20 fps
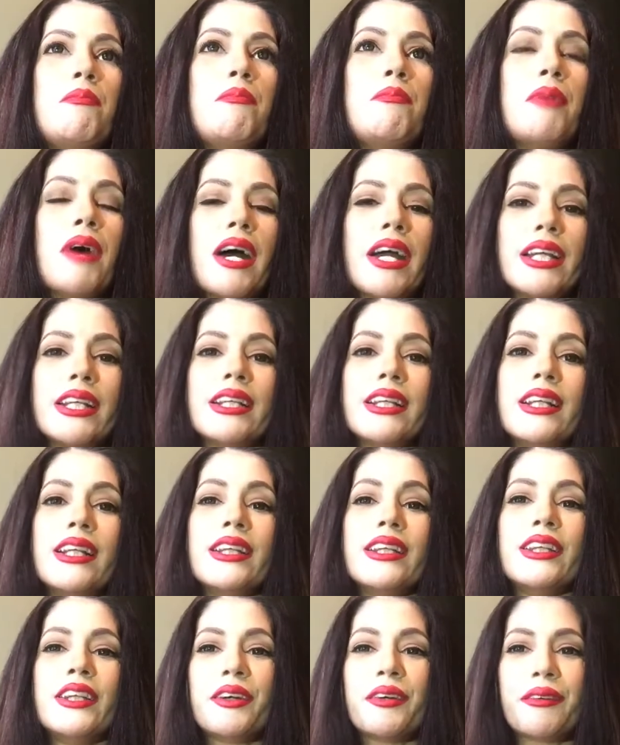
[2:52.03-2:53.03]
but
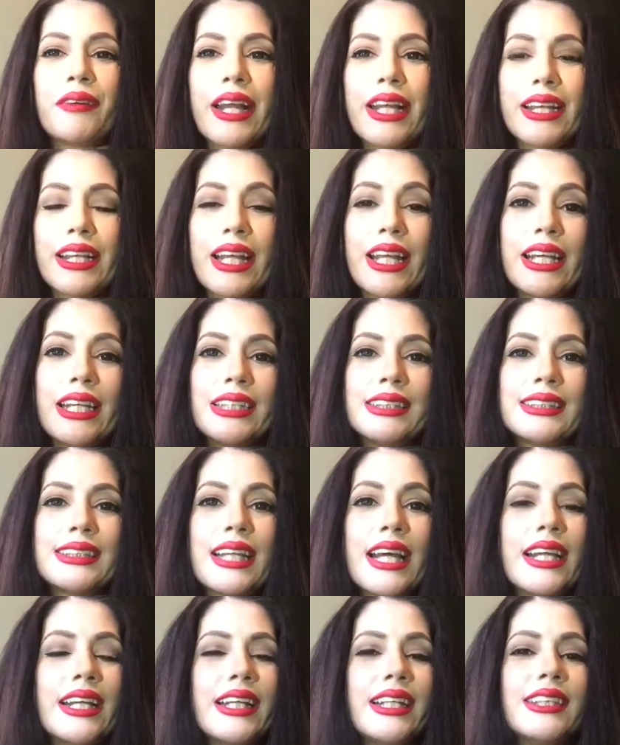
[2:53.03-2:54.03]
the great thing is
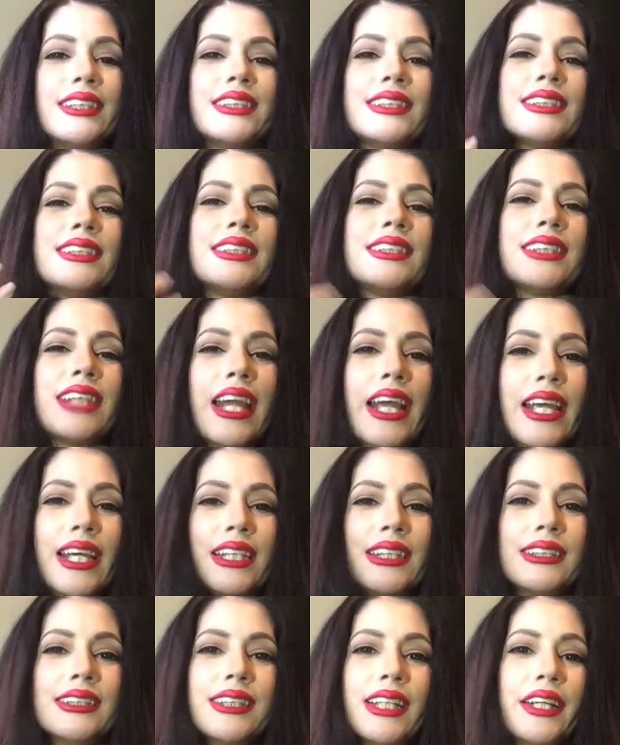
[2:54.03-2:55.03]
that it just
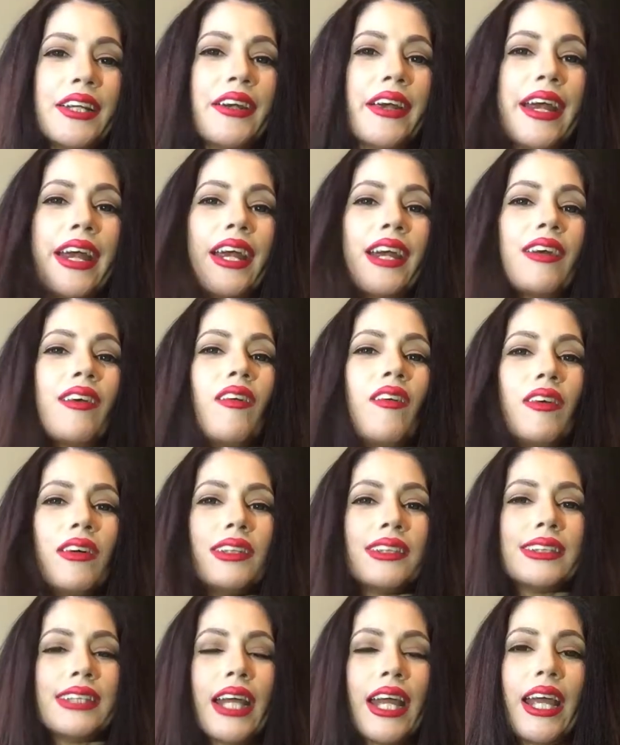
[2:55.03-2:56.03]
stays in your hair
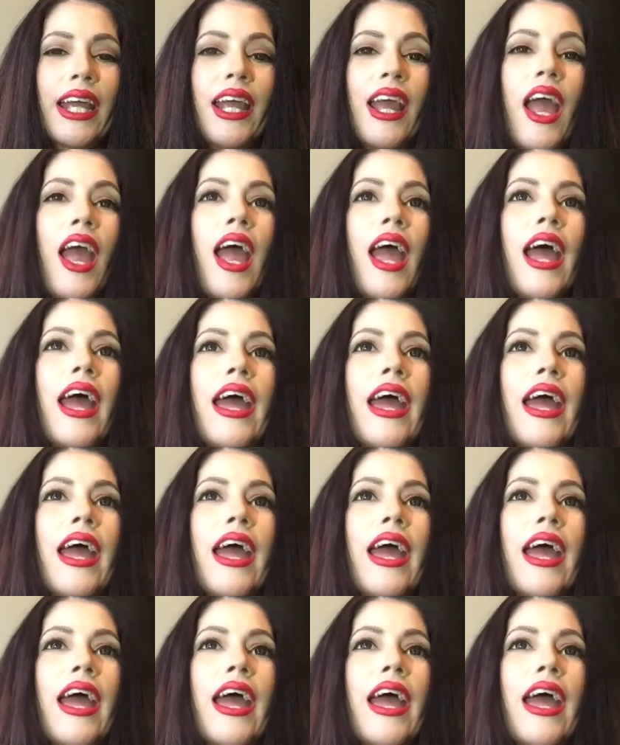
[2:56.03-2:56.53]
all day.